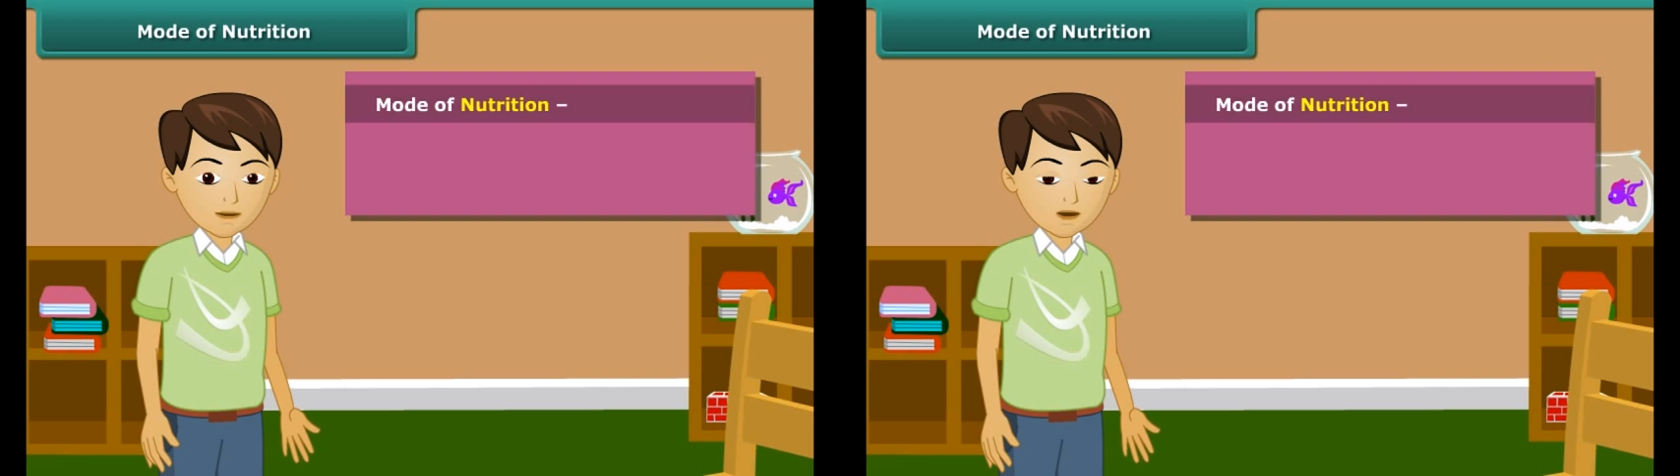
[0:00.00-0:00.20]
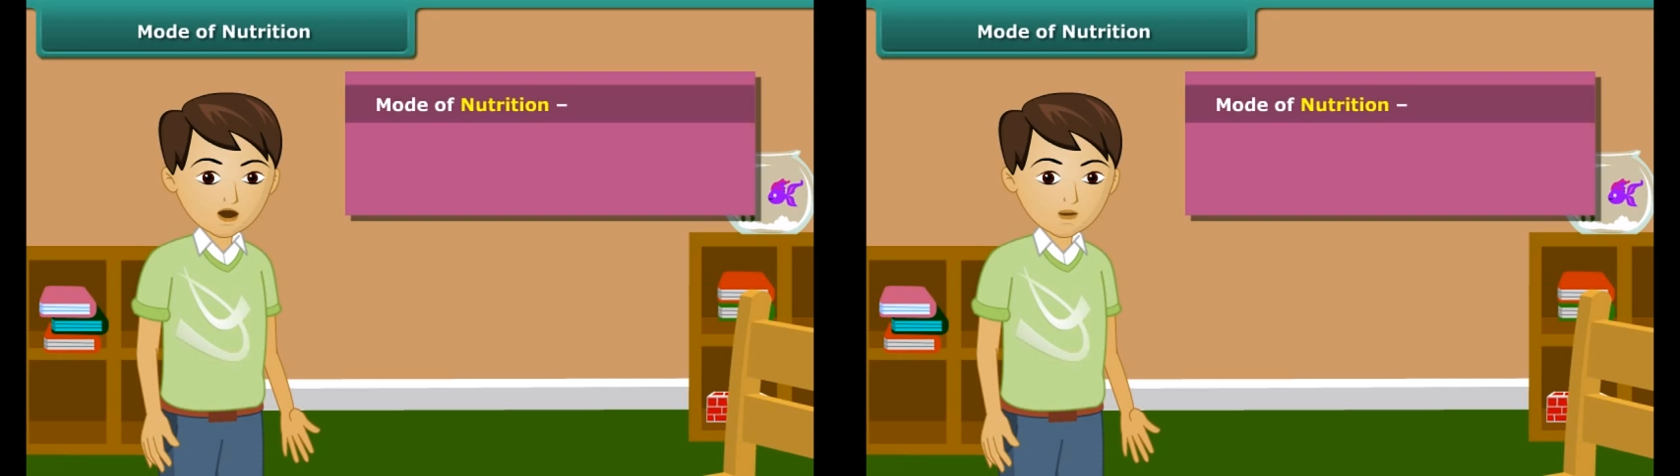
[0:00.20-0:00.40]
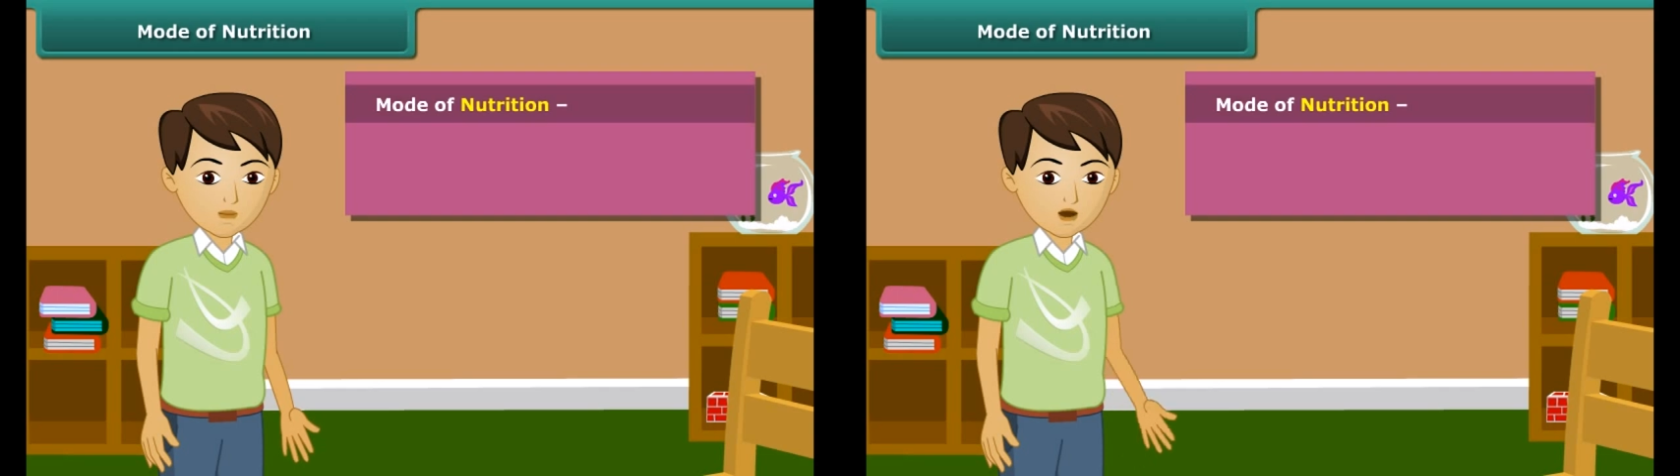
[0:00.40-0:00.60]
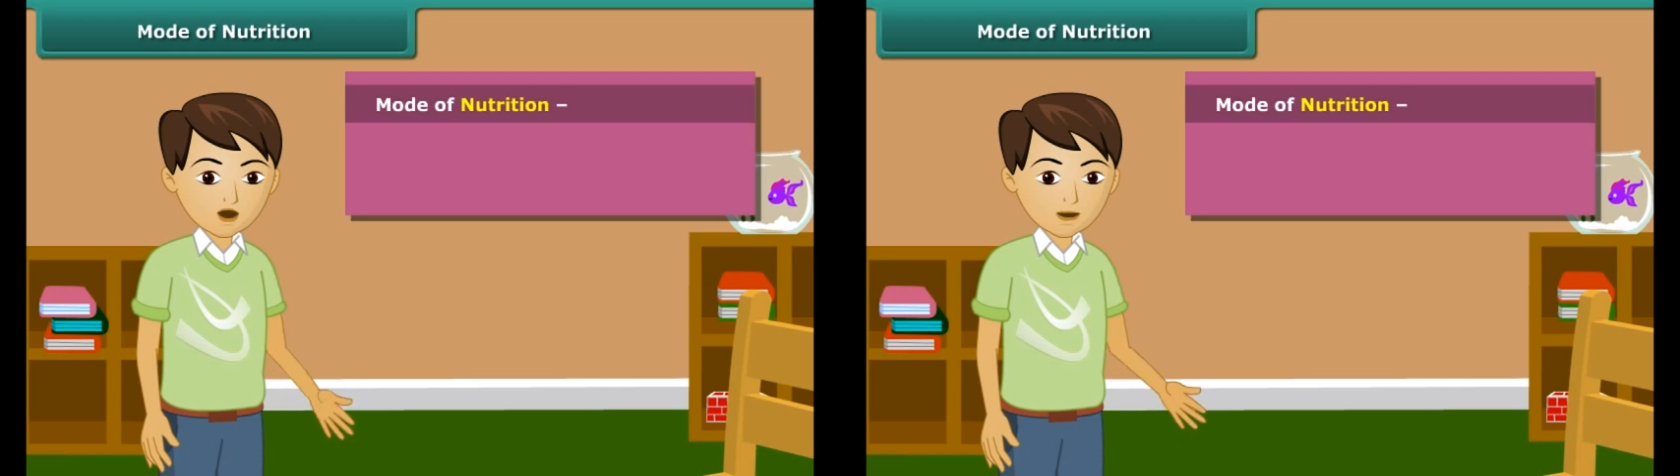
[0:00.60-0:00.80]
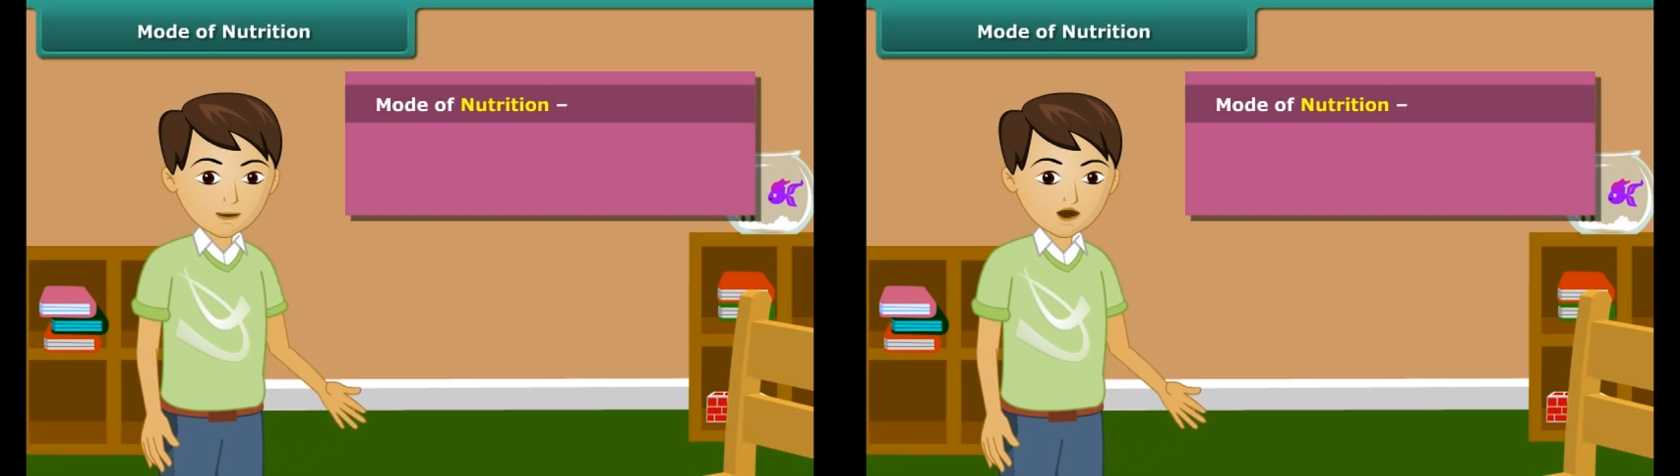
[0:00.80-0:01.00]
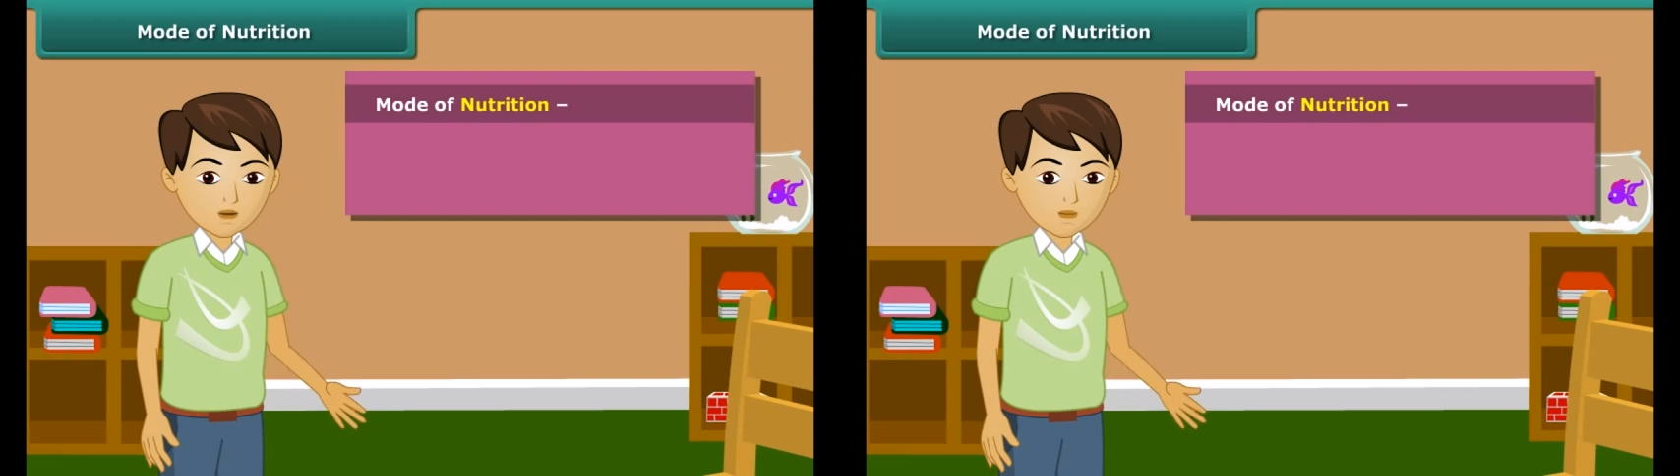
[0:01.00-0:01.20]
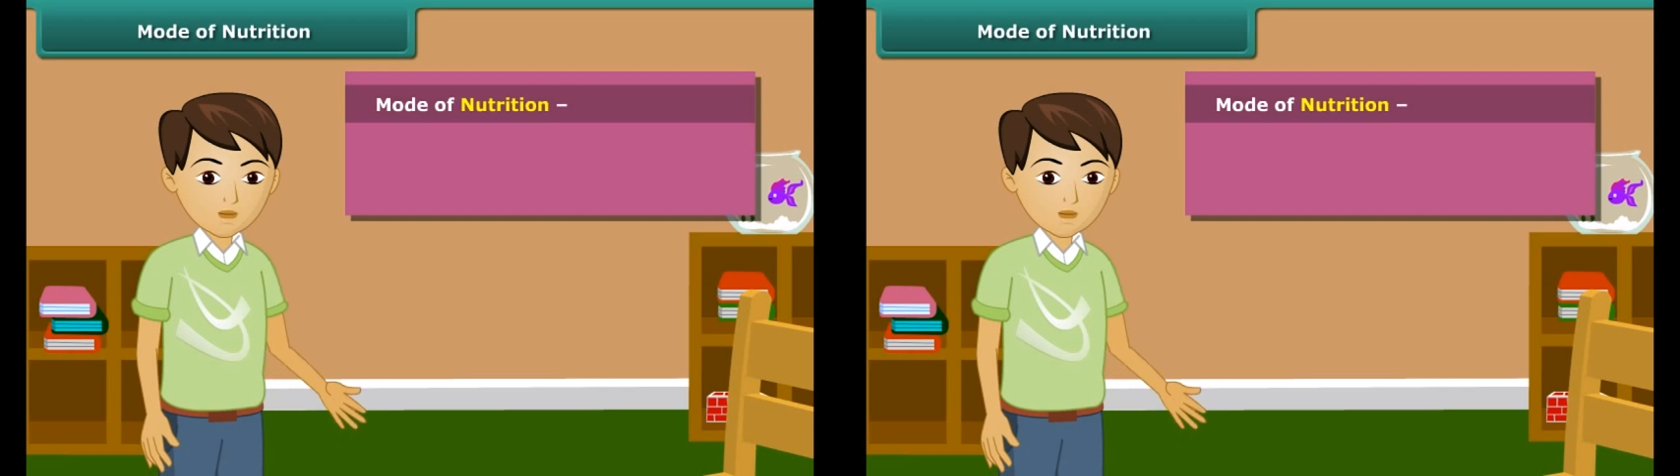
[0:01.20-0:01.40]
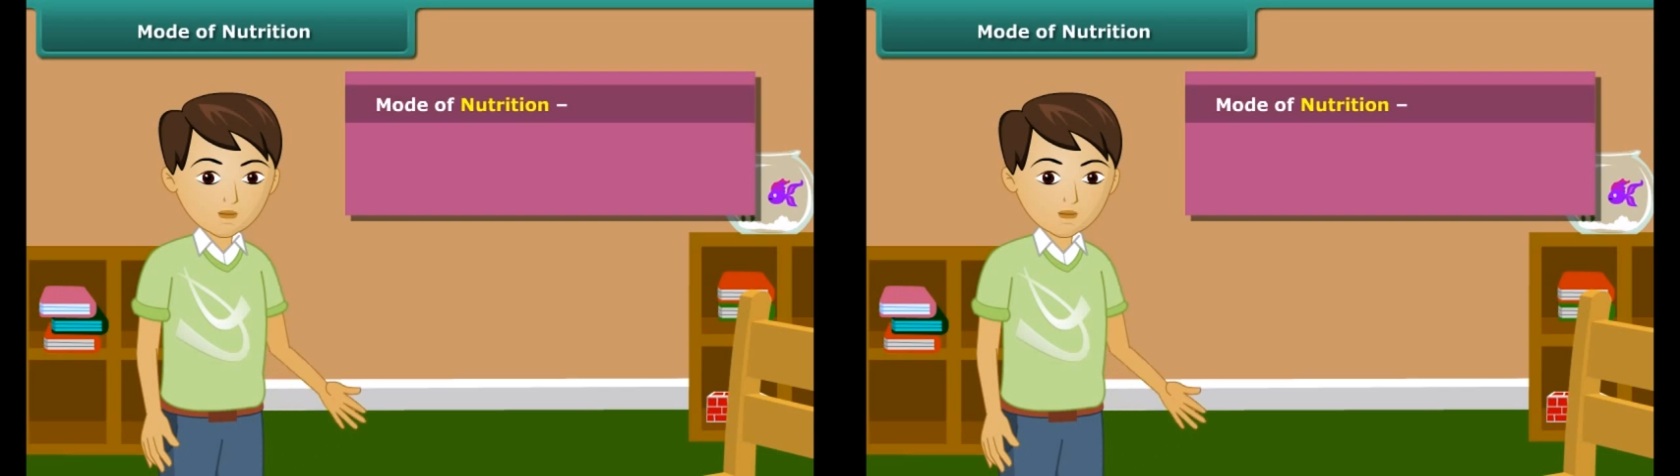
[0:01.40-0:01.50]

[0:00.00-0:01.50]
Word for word: nutrition modes: